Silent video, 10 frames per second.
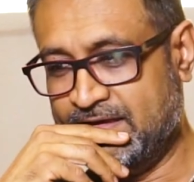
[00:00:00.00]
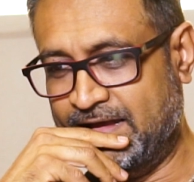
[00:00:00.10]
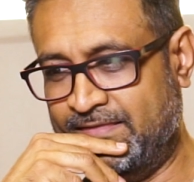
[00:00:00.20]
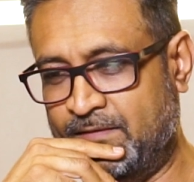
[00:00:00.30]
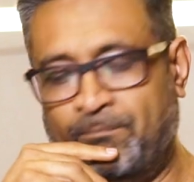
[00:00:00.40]

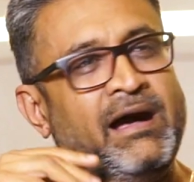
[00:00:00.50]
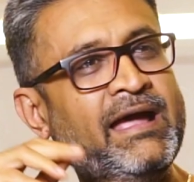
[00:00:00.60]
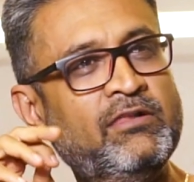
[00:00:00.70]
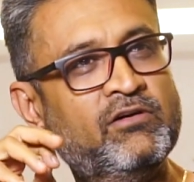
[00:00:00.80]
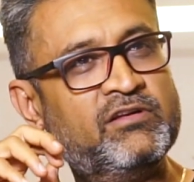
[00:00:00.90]
and the
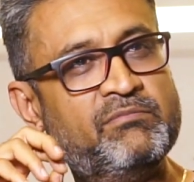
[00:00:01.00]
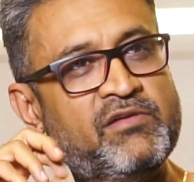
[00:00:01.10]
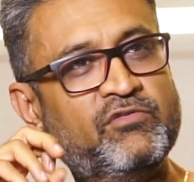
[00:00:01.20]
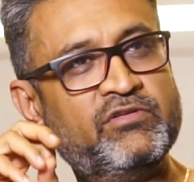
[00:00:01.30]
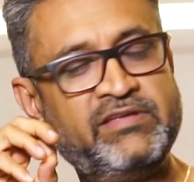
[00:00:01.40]
pilot
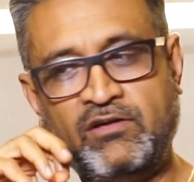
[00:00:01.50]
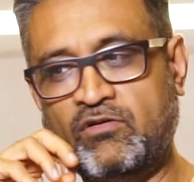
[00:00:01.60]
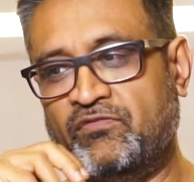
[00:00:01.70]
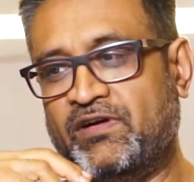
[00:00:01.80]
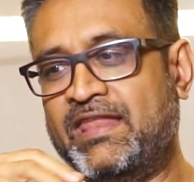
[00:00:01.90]
before
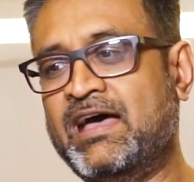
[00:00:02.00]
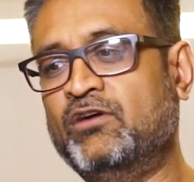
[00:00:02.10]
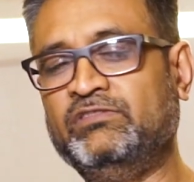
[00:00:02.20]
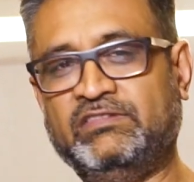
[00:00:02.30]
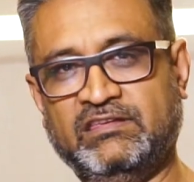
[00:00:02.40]
takeoff
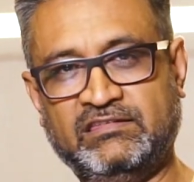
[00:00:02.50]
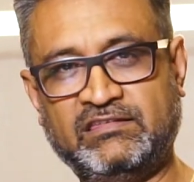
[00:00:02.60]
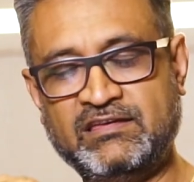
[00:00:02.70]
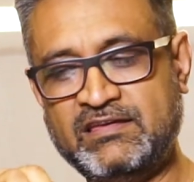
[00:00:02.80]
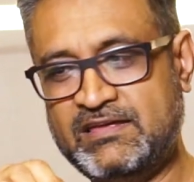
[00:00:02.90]
announces,
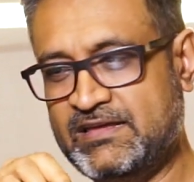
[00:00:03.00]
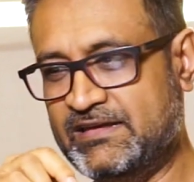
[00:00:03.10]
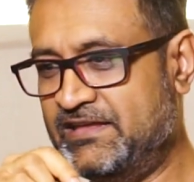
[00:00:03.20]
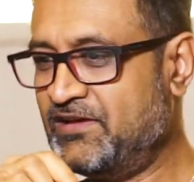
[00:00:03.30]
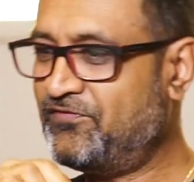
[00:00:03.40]

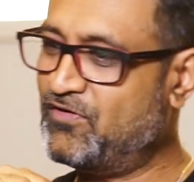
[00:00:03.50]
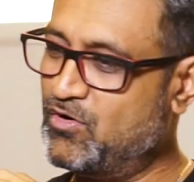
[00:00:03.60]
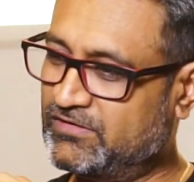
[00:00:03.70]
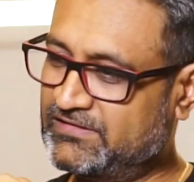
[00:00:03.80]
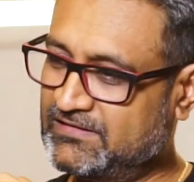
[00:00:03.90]
"Dear
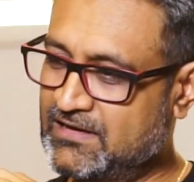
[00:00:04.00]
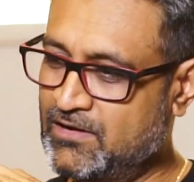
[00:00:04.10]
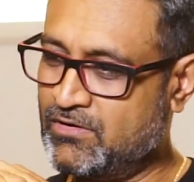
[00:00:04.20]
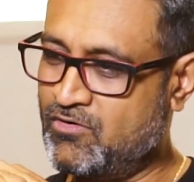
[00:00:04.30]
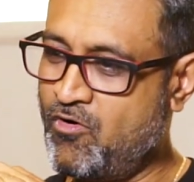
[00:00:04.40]
folks,
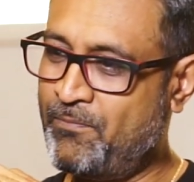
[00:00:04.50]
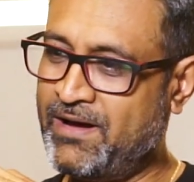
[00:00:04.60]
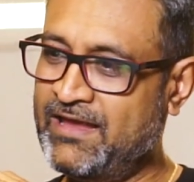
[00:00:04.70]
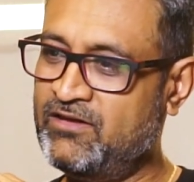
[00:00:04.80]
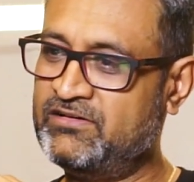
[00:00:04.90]
our
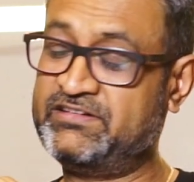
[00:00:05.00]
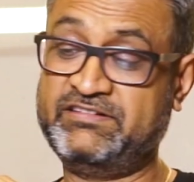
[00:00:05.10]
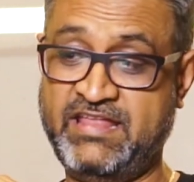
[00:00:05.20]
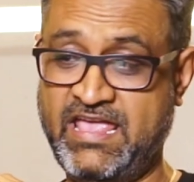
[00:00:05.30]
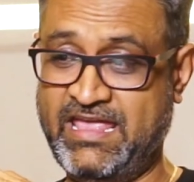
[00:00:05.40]
co-pilot
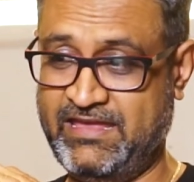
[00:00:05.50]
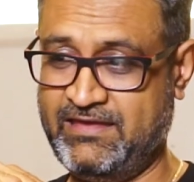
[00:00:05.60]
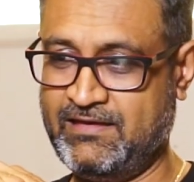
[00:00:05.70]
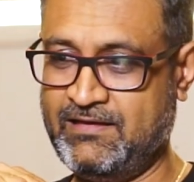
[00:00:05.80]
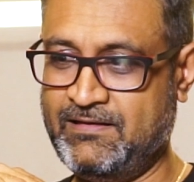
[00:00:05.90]
today
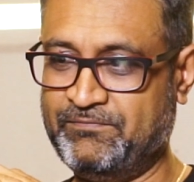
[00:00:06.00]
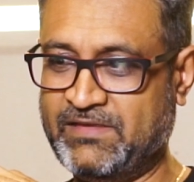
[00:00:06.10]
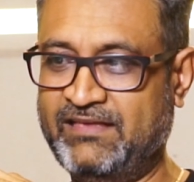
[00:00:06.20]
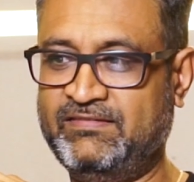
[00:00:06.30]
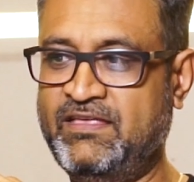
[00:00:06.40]

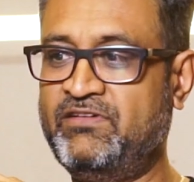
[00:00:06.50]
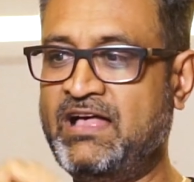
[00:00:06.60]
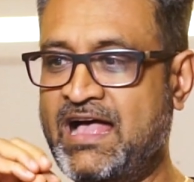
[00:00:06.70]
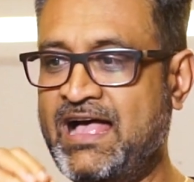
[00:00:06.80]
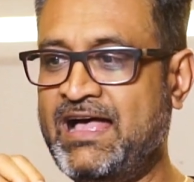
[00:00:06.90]
has never
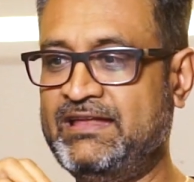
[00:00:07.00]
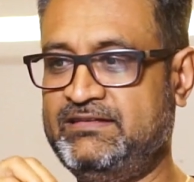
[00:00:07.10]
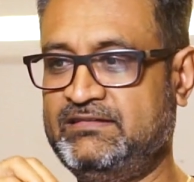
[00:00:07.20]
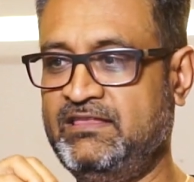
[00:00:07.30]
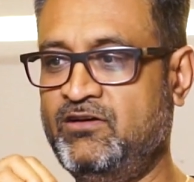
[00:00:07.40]
had
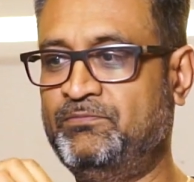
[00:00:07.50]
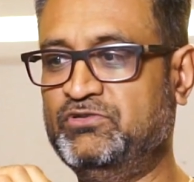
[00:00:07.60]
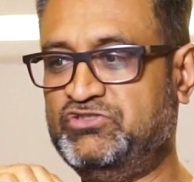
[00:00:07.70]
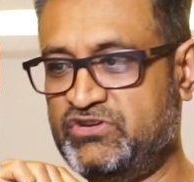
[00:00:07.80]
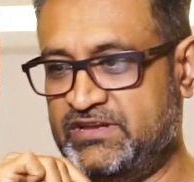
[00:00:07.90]
the
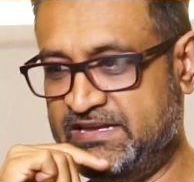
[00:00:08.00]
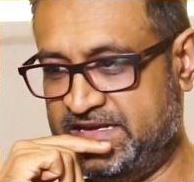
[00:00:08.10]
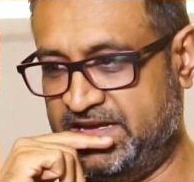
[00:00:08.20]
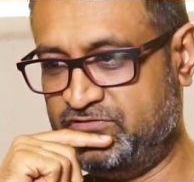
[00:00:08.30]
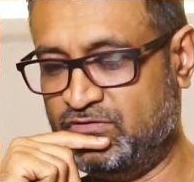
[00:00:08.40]

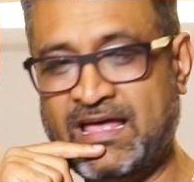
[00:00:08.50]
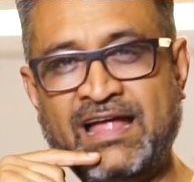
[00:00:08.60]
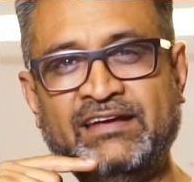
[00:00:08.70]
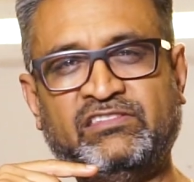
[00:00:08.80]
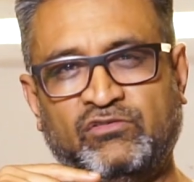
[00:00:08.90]
opportunity to
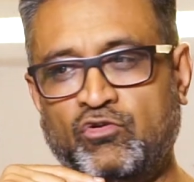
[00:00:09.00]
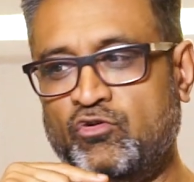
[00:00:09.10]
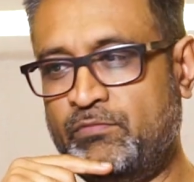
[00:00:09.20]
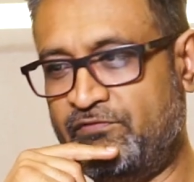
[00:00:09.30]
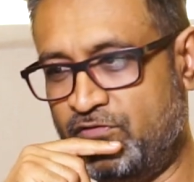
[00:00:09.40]
land solo
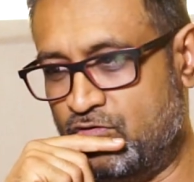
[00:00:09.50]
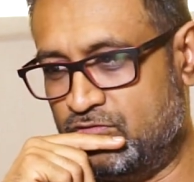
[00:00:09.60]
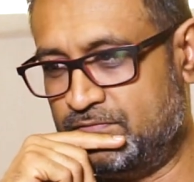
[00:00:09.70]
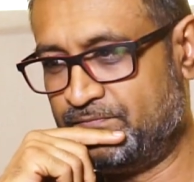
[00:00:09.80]
before.